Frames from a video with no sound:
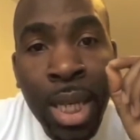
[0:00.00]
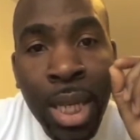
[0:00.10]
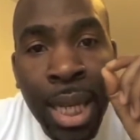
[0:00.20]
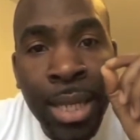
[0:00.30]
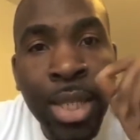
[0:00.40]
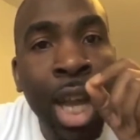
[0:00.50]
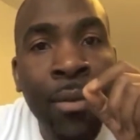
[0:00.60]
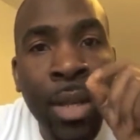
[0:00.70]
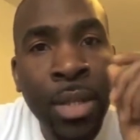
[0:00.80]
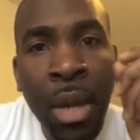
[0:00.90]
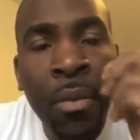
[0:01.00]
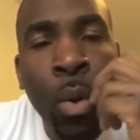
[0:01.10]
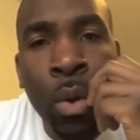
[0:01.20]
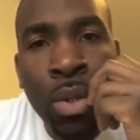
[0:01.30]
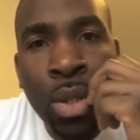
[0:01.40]
in service, of
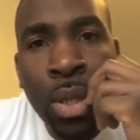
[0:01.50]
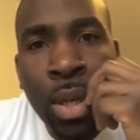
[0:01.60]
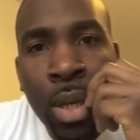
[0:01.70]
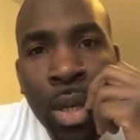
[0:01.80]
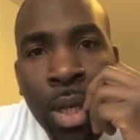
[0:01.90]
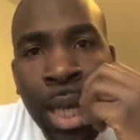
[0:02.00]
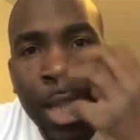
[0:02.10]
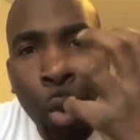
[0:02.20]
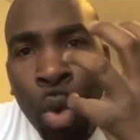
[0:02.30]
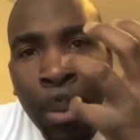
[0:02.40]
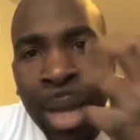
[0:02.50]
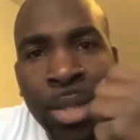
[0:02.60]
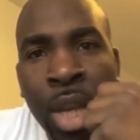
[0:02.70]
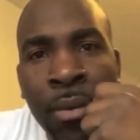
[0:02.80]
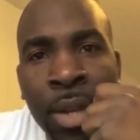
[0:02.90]
course. Yes, all about
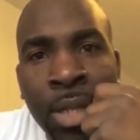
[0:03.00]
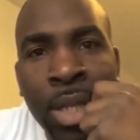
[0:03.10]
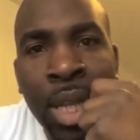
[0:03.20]
service.